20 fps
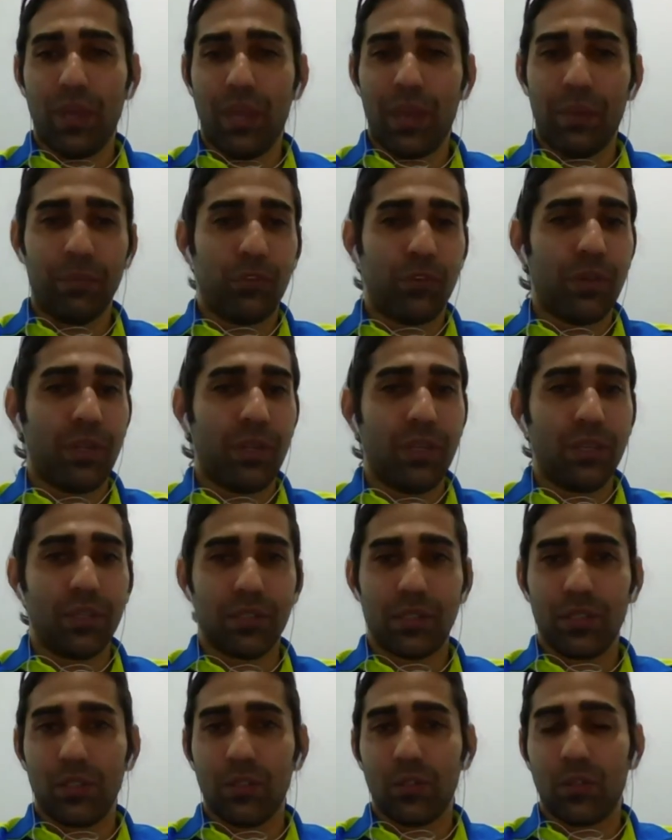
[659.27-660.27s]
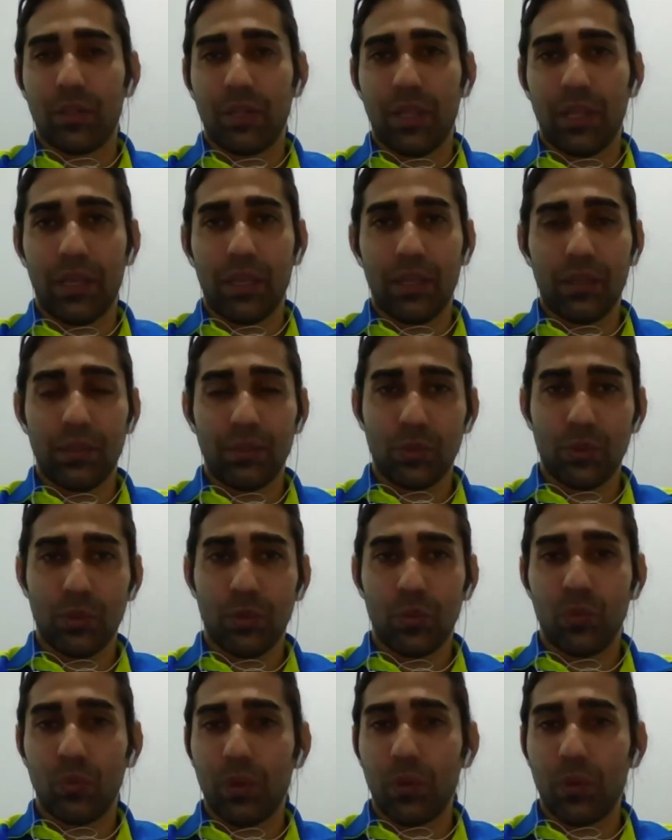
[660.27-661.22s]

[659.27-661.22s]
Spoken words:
M3 is still not there. So